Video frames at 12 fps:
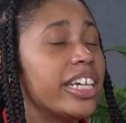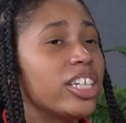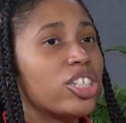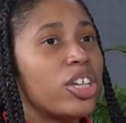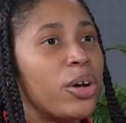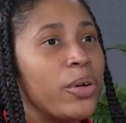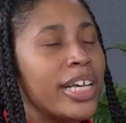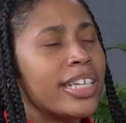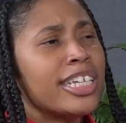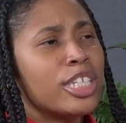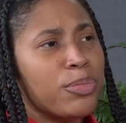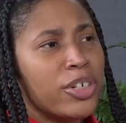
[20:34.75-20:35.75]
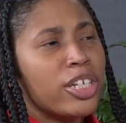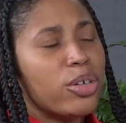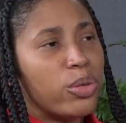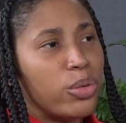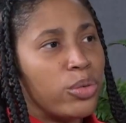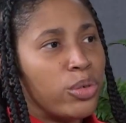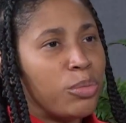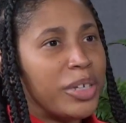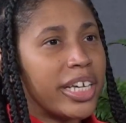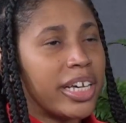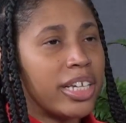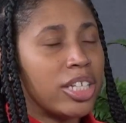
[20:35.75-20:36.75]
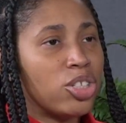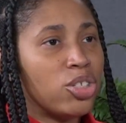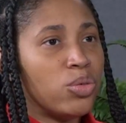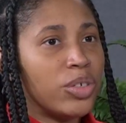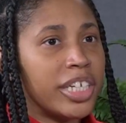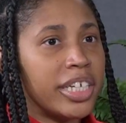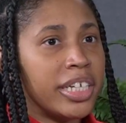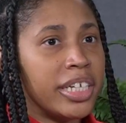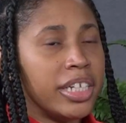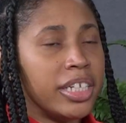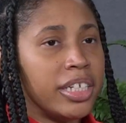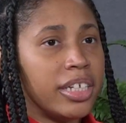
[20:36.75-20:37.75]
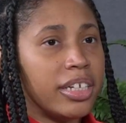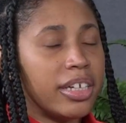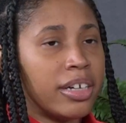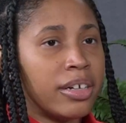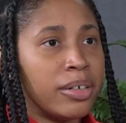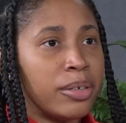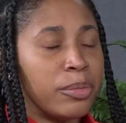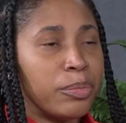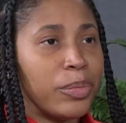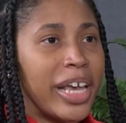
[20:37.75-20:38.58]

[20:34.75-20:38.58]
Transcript: So it, it's pretty cool because you can um,